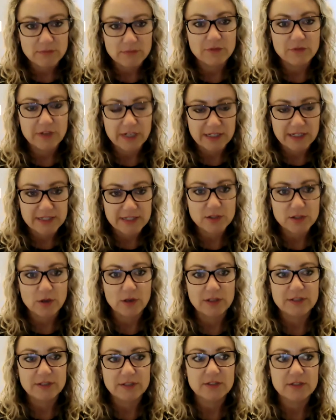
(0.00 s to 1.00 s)
really
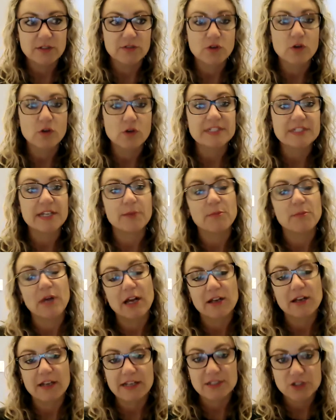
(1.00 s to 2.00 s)
solid sort of content
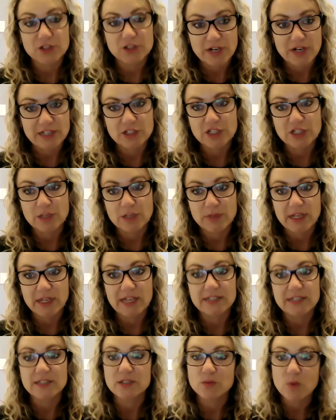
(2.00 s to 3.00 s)
marketing strategy in
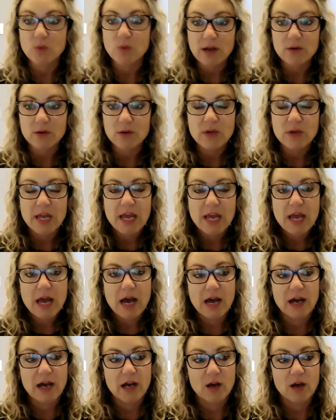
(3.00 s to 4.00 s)
place as well.
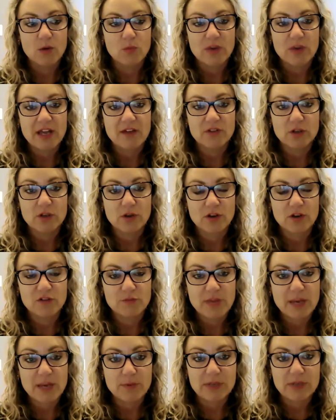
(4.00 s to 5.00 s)
We have a lot of
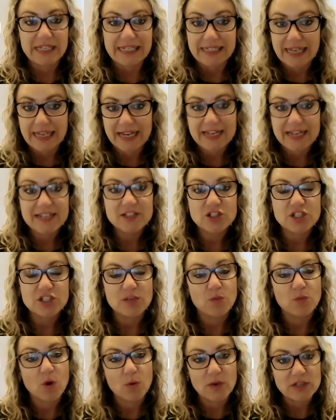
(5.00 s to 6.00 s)
people engaged
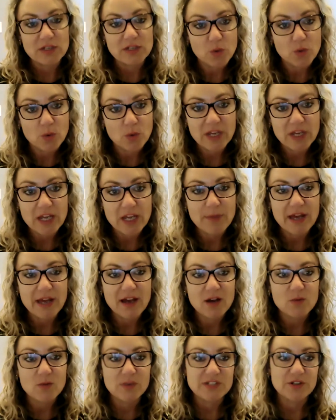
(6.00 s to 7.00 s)
in what we're talking
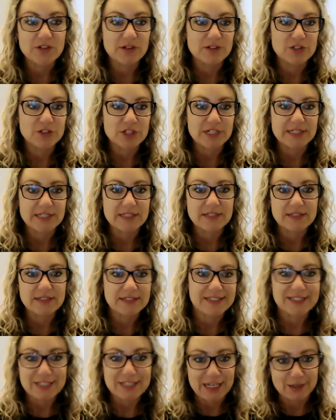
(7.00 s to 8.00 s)
about. We don't
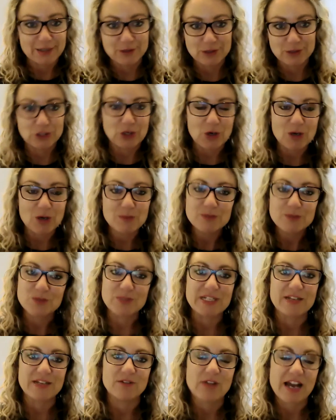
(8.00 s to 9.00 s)
just sell jobs.
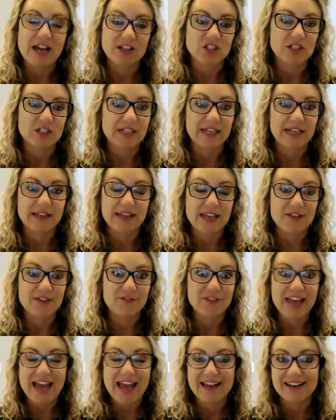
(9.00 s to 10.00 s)
We actually
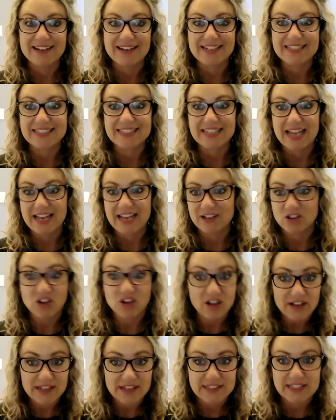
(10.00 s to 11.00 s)
give candidates and
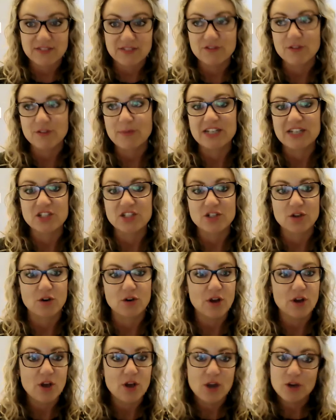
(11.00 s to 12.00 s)
clients information
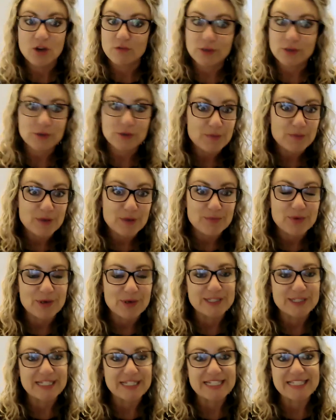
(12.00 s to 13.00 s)
on recruitment
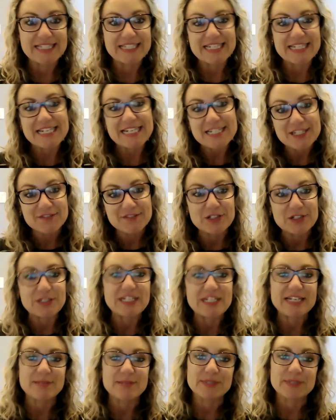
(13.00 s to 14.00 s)
processes and interview
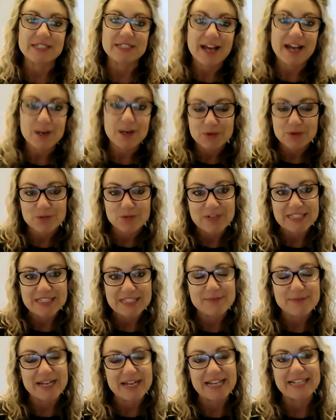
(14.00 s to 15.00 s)
tips and how to build
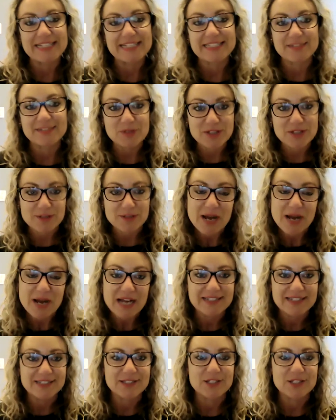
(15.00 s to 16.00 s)
resumes and what the
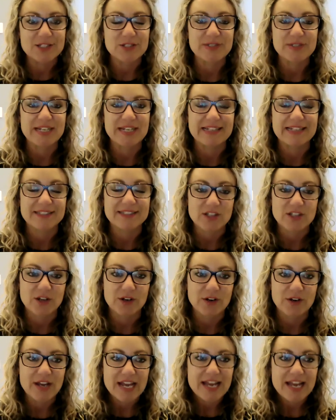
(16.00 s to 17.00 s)
market's doing.
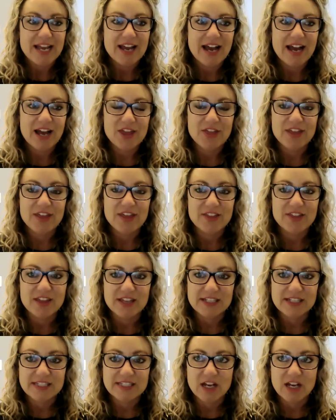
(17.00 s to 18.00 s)
So I think
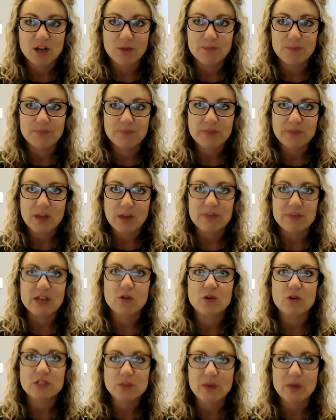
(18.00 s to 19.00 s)
that
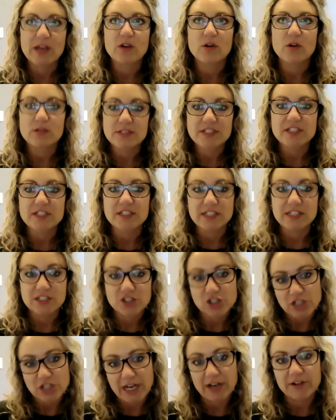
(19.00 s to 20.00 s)
because we're constantly
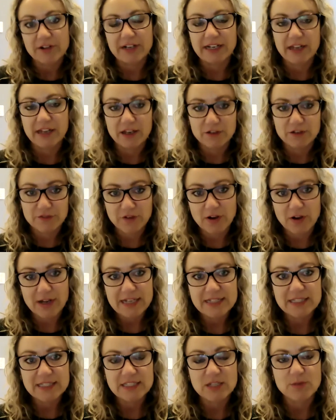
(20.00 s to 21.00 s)
sharing
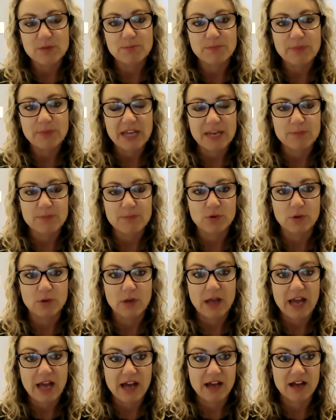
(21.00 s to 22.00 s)
advice,
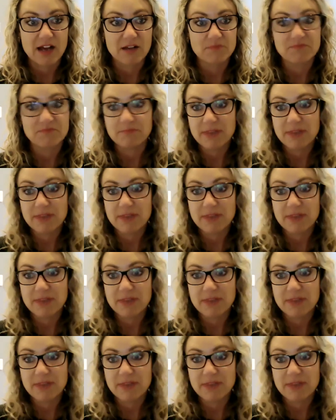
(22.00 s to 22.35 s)
people are